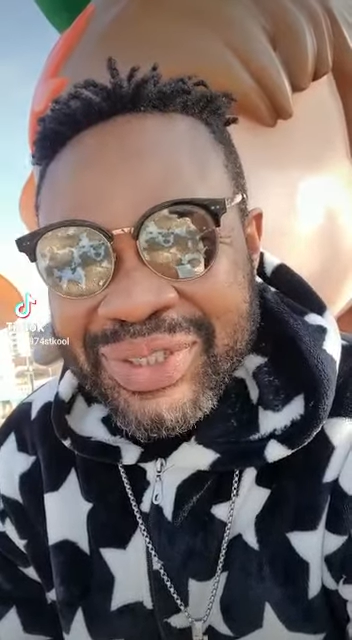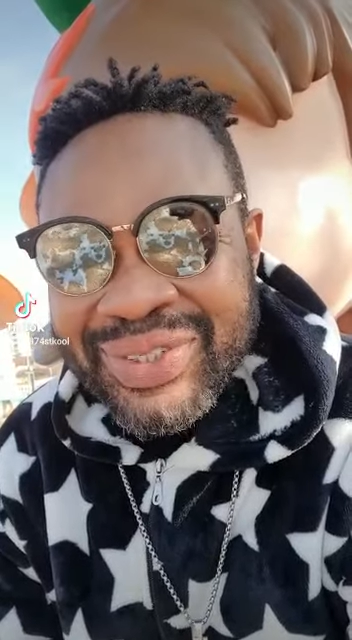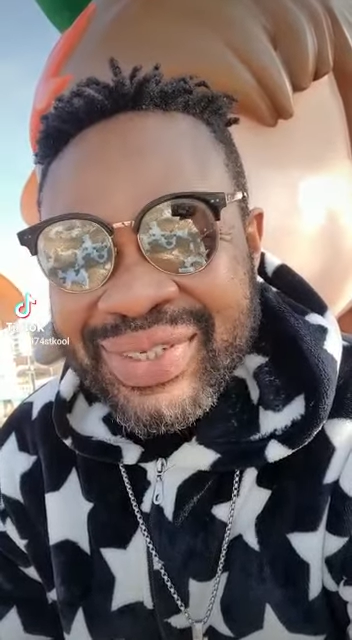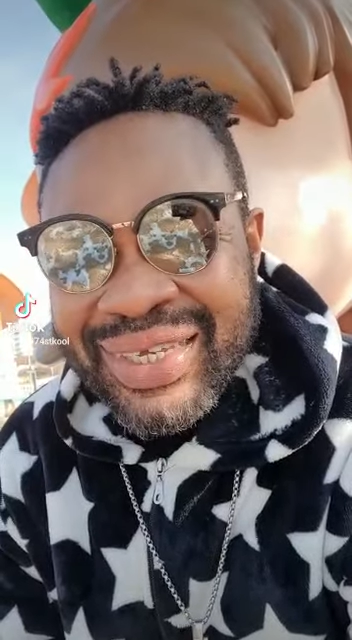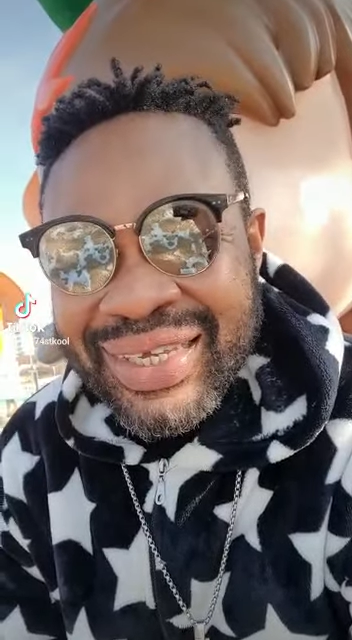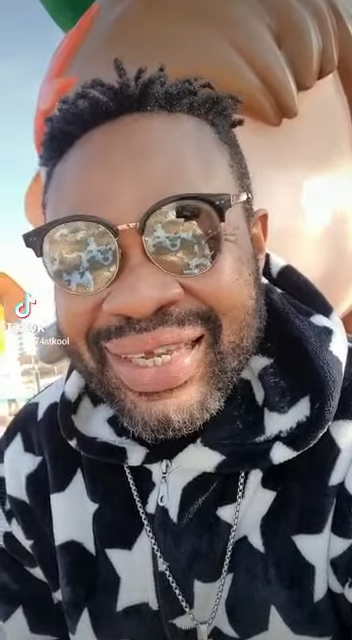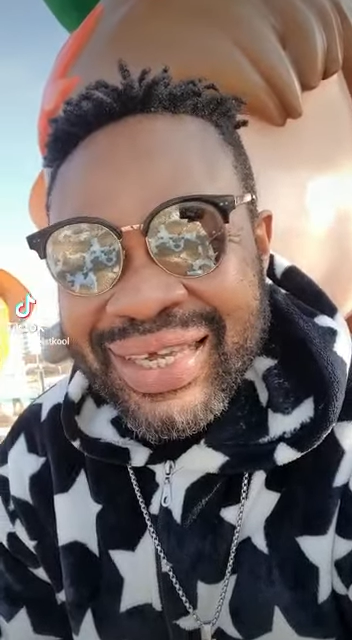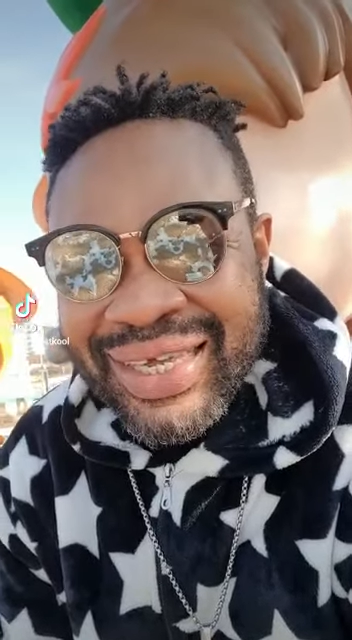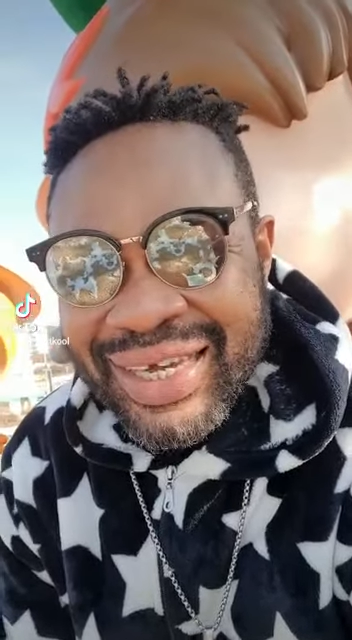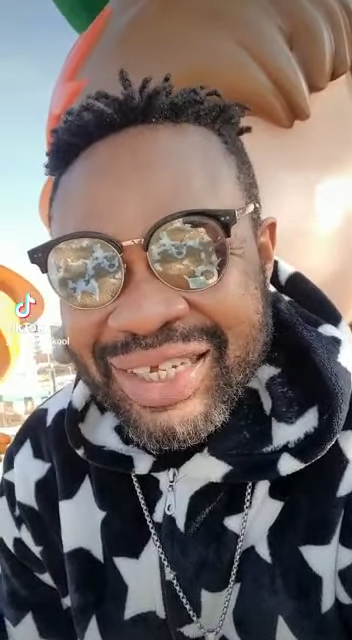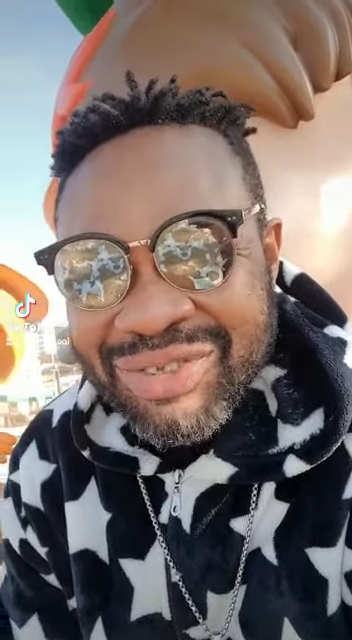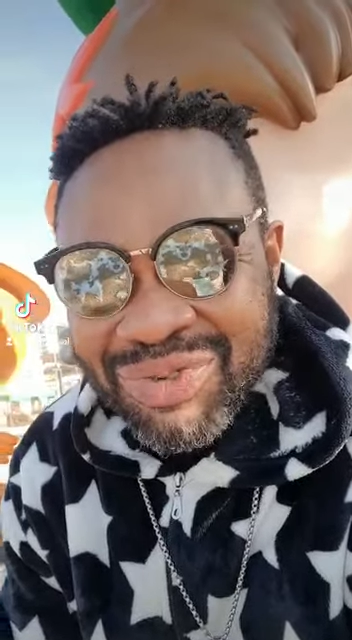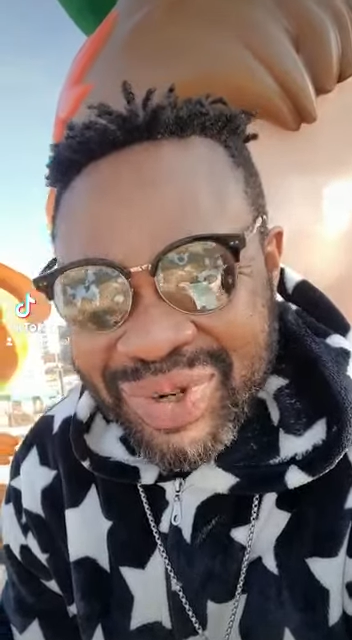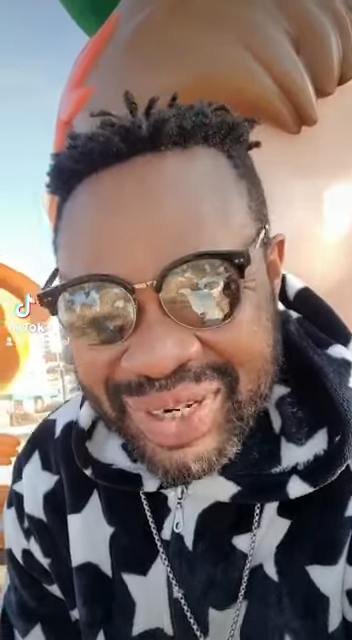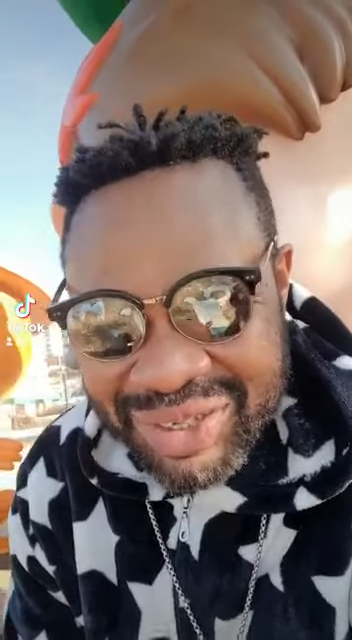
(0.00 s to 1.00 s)
to see the year
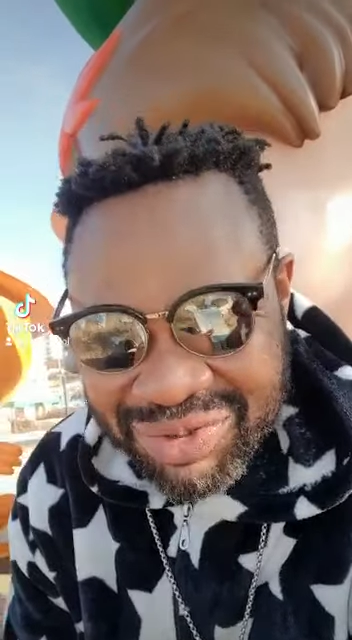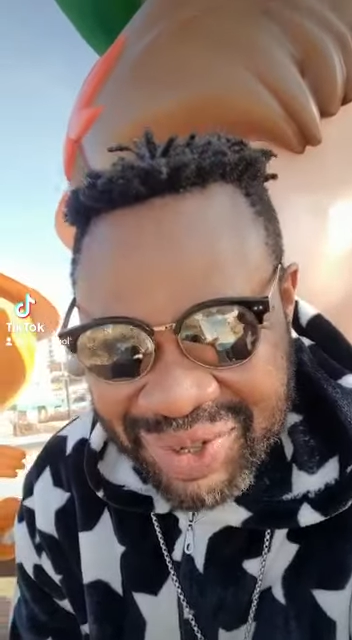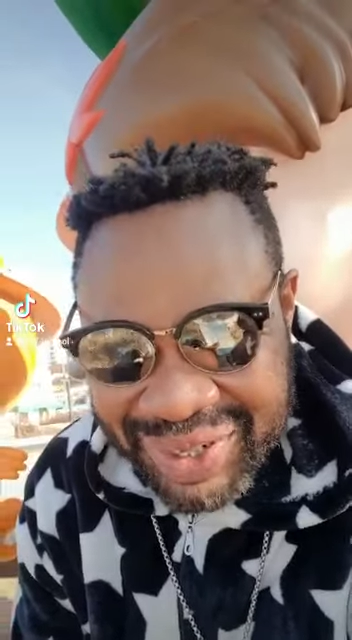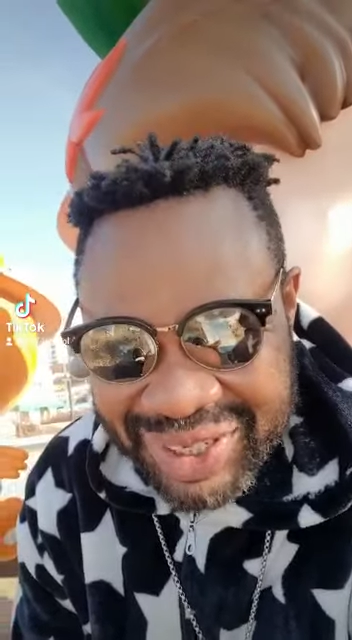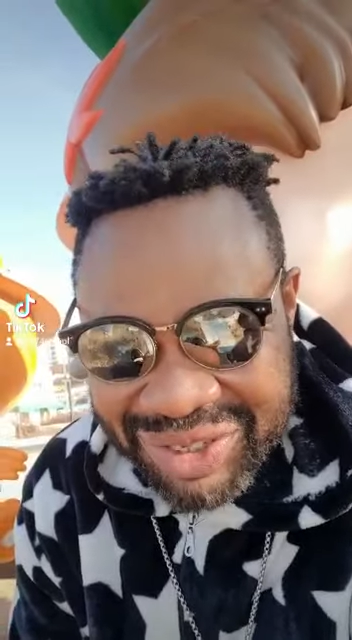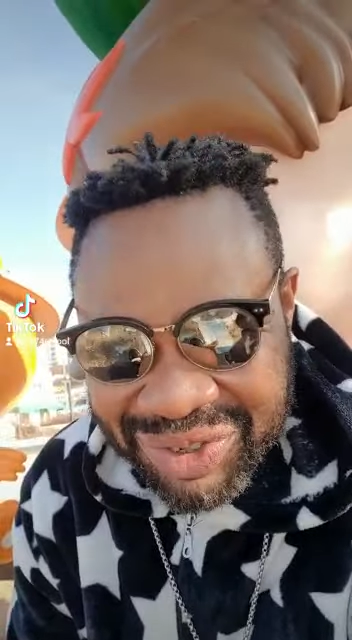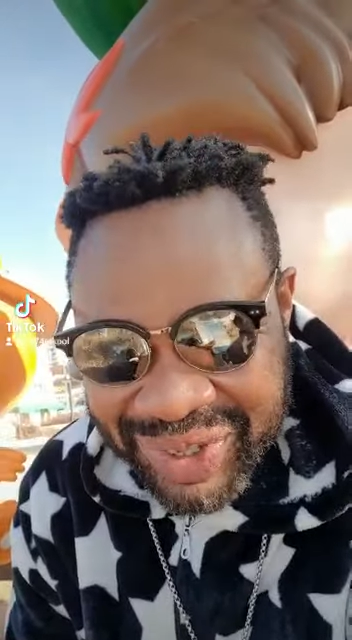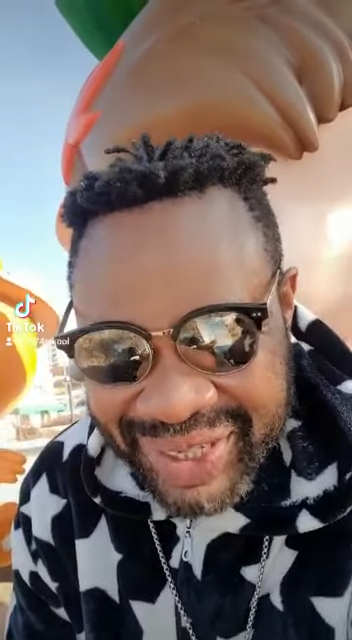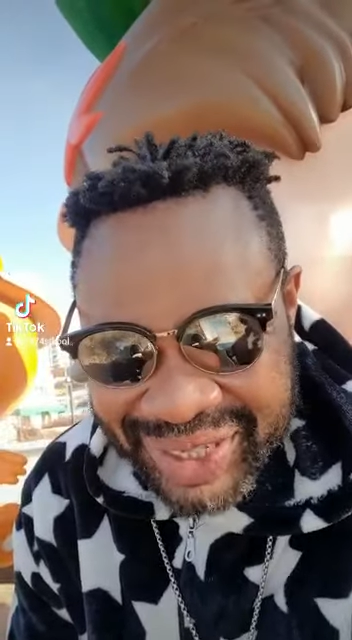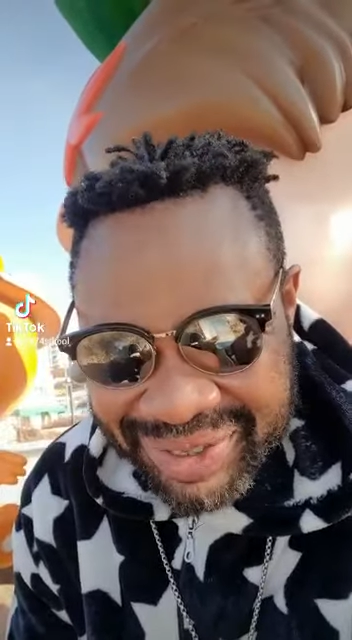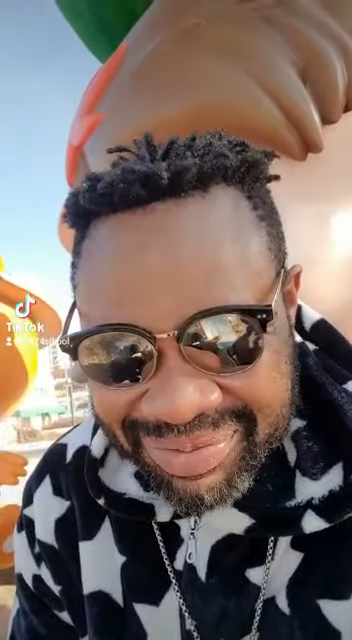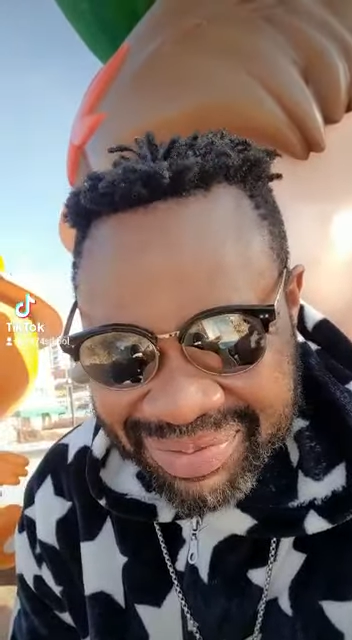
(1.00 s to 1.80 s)
2023.